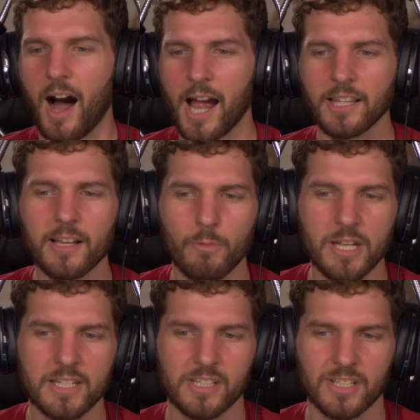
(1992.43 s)
I like
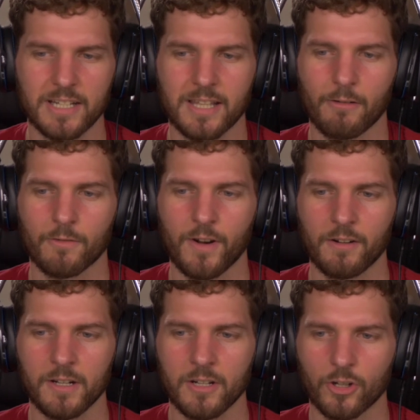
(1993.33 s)
Wendy's just because they were
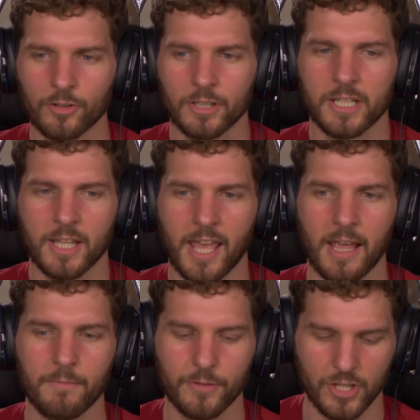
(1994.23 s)
very early in the
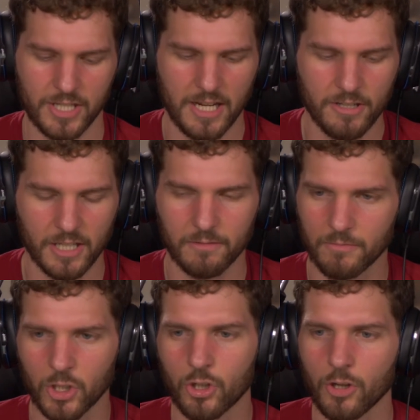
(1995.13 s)
game for just, here's a
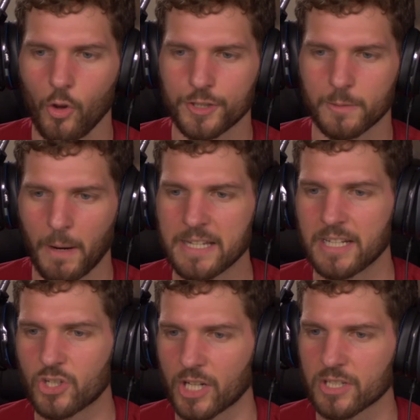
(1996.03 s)
good old
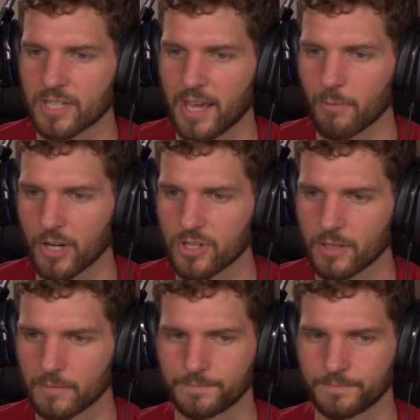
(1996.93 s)
spicy chicken sandwich.